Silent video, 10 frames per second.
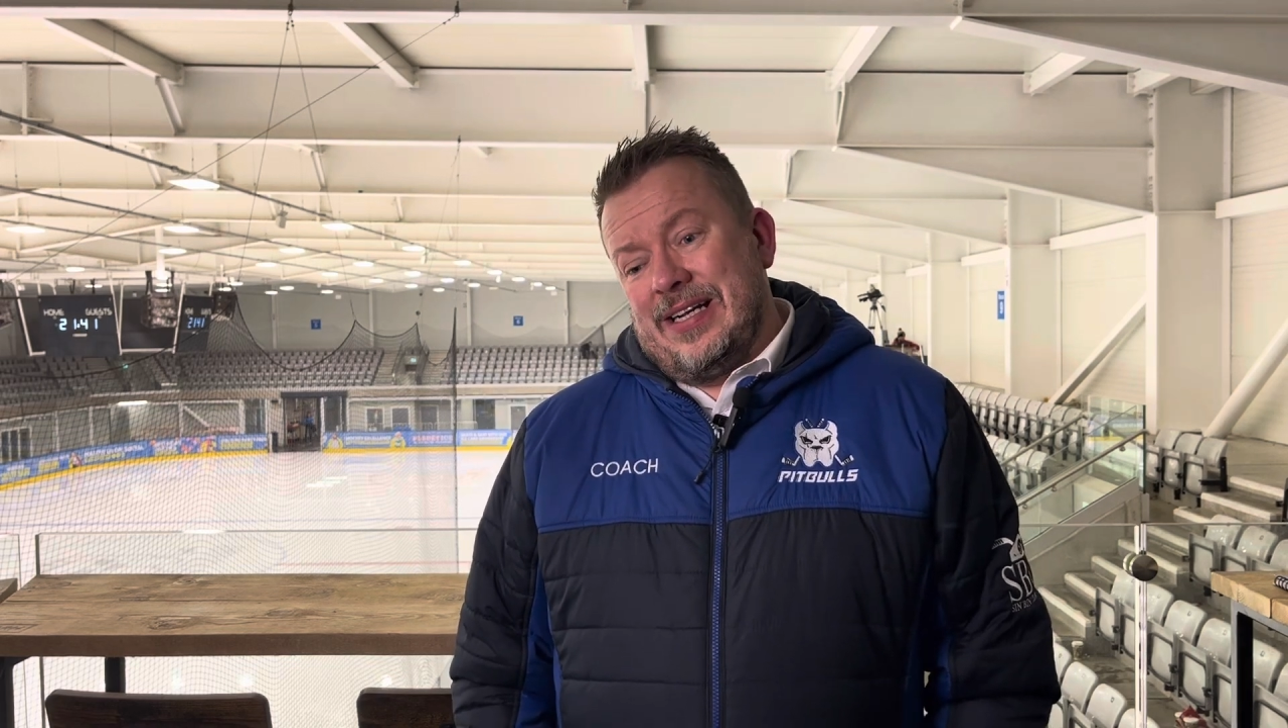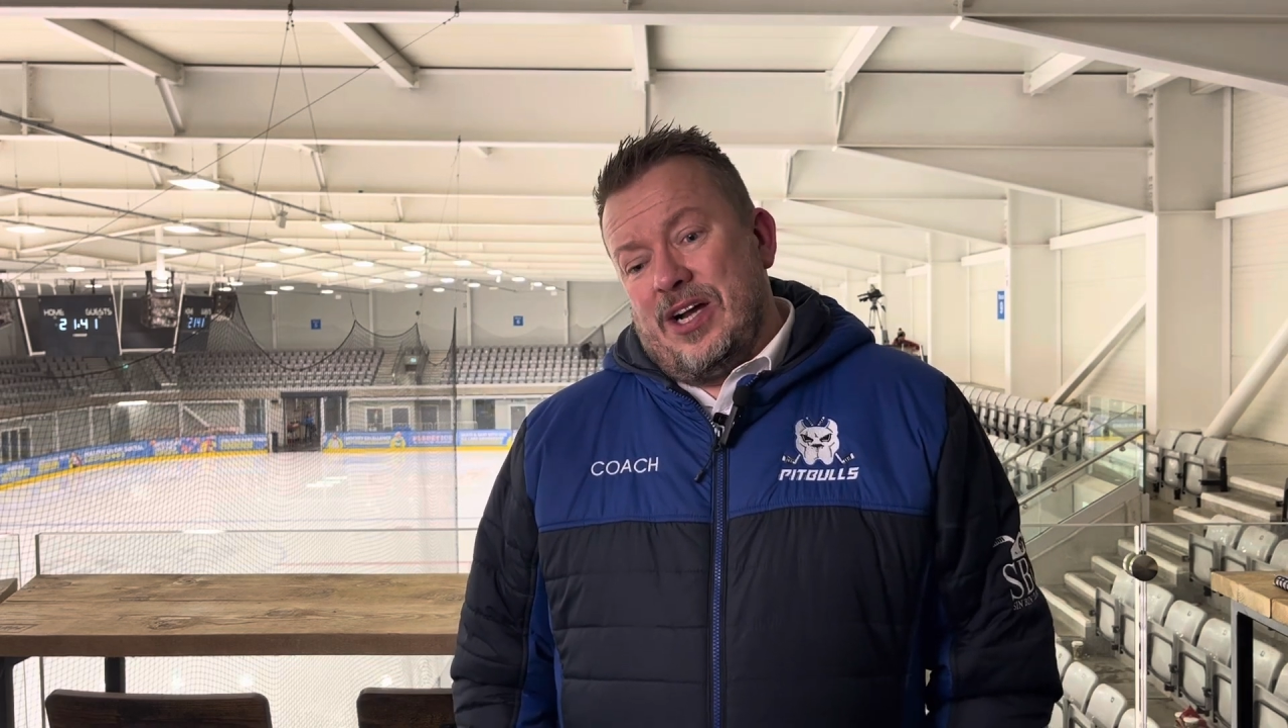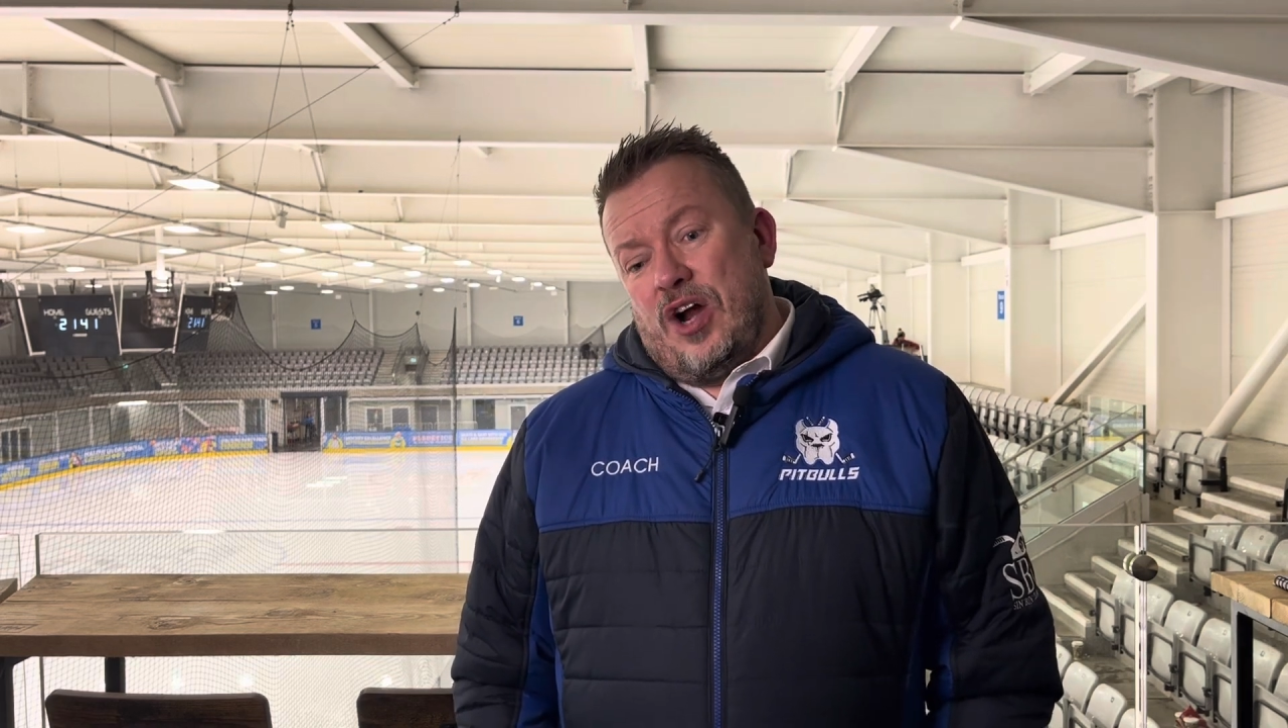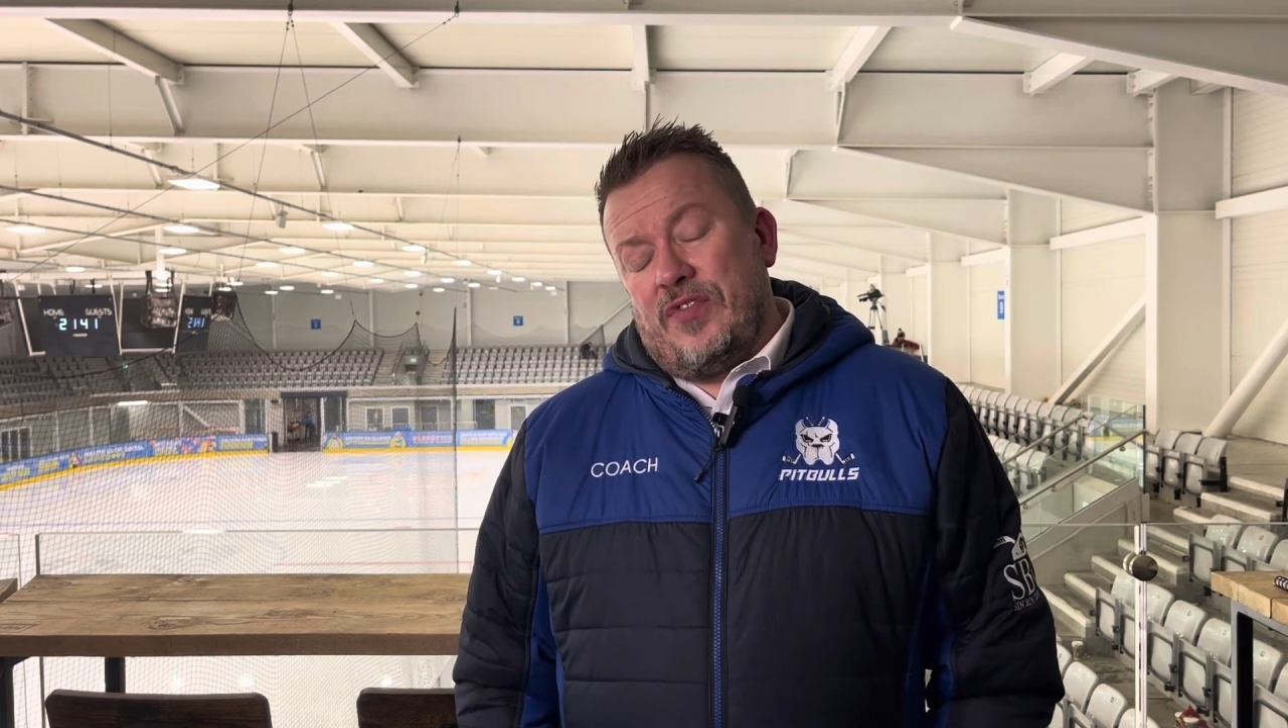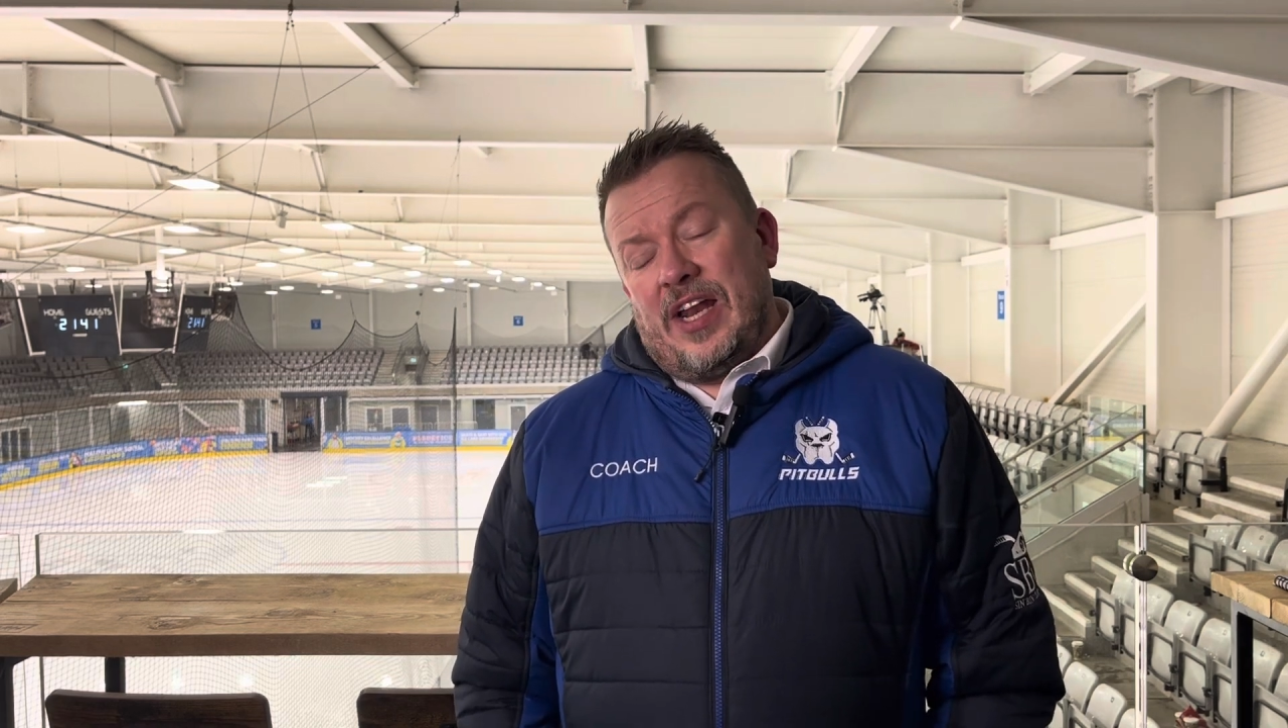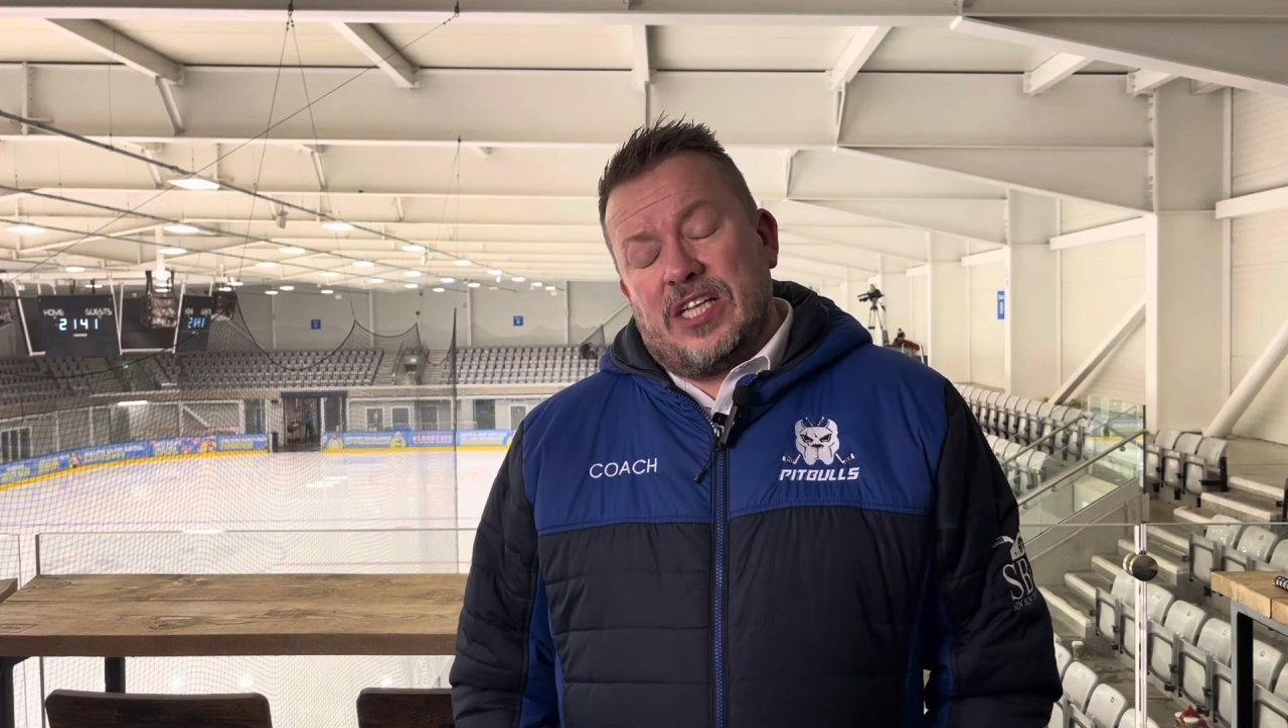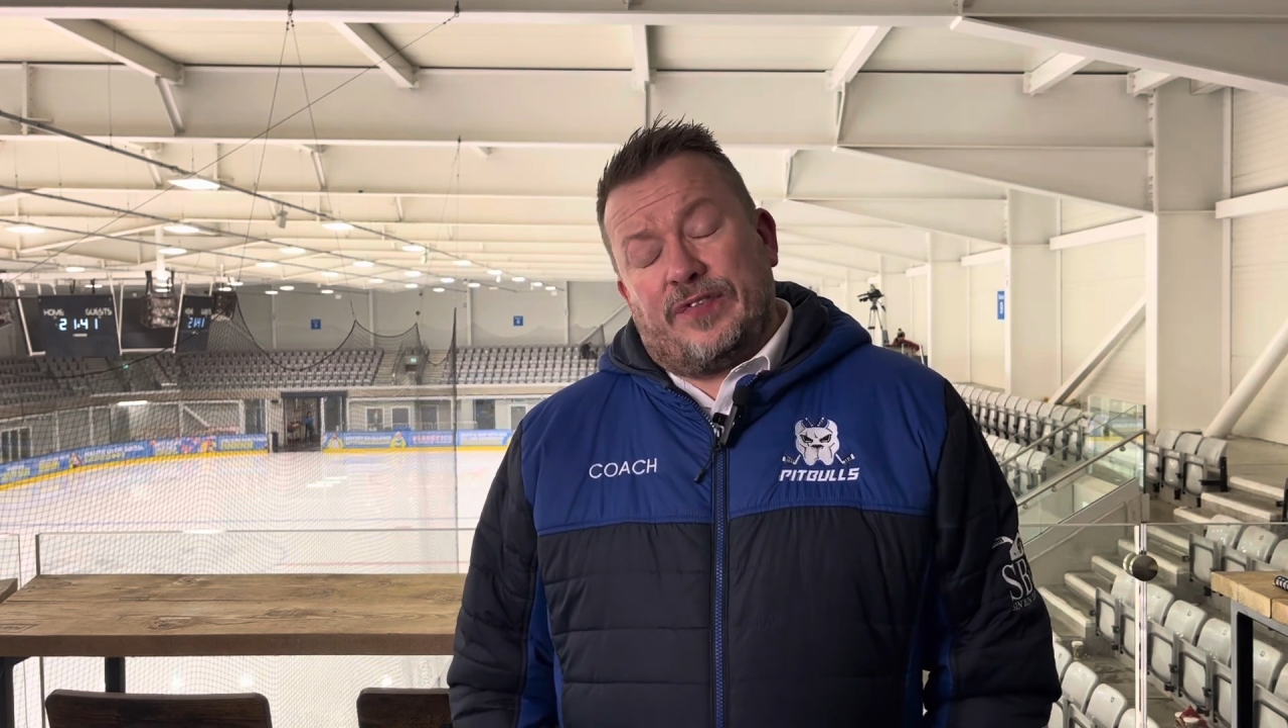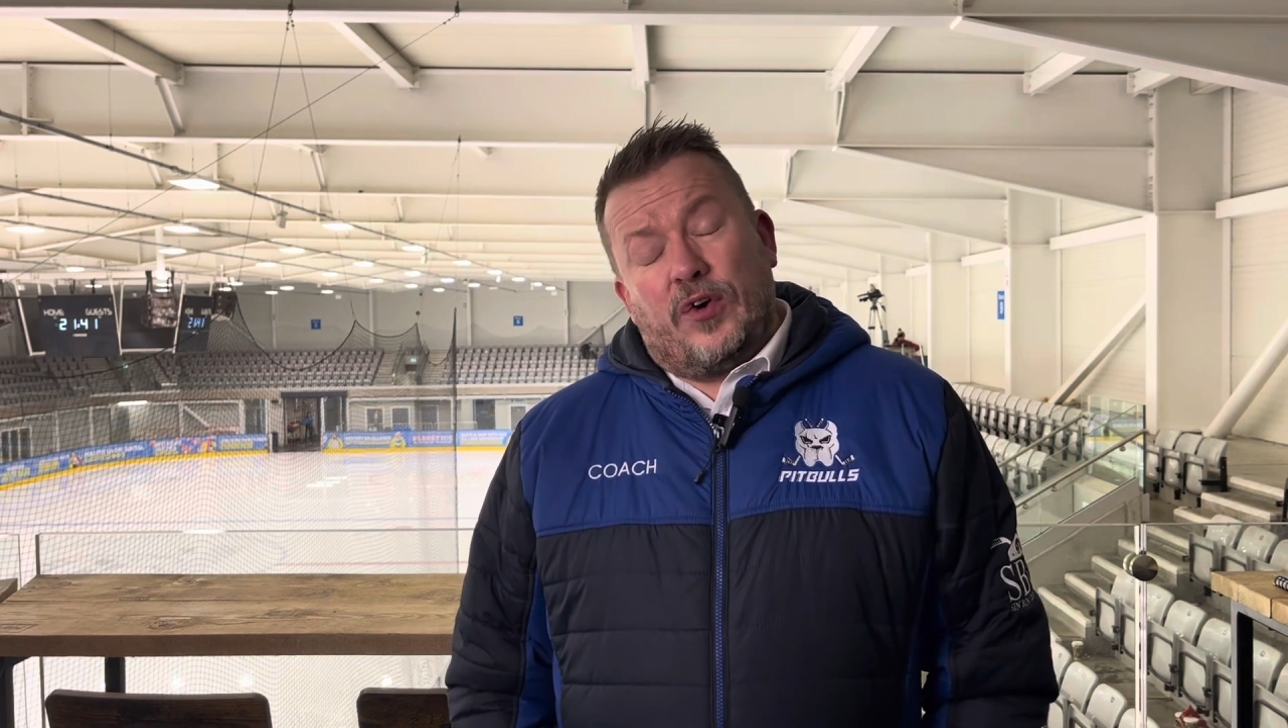the last